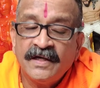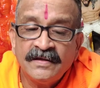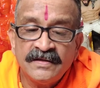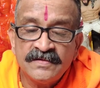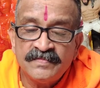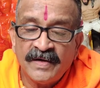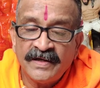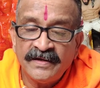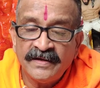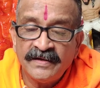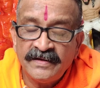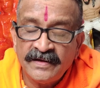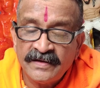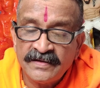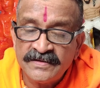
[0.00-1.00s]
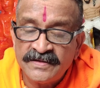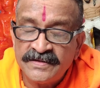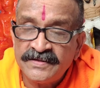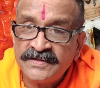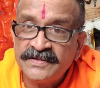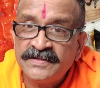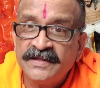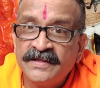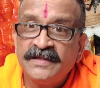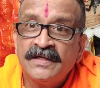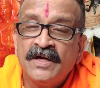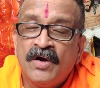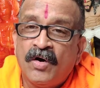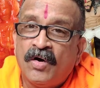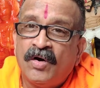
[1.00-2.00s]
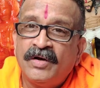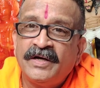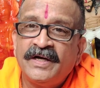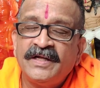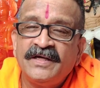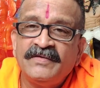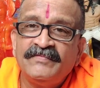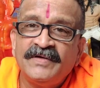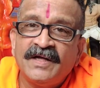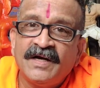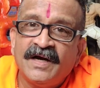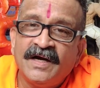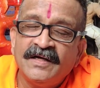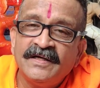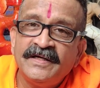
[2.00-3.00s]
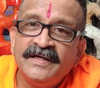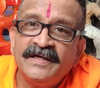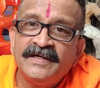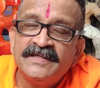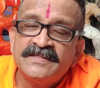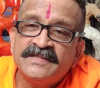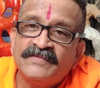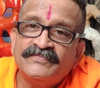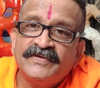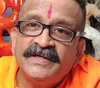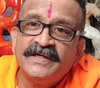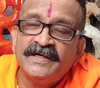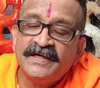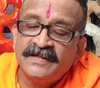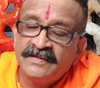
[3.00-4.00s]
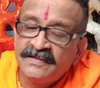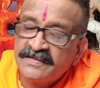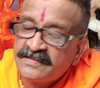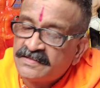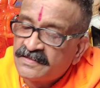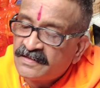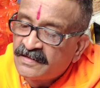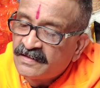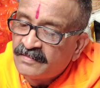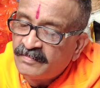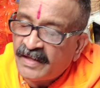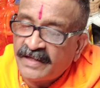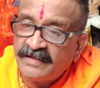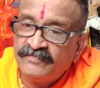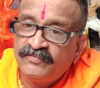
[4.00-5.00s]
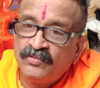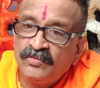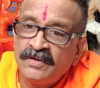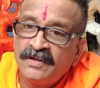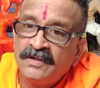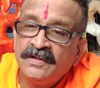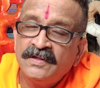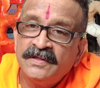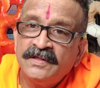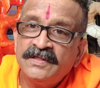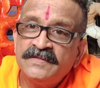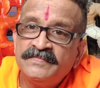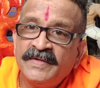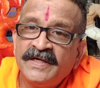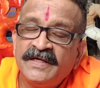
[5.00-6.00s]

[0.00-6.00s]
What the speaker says: And this bloody idiot is insisting, already we are hungry and suffering and this bloody fool is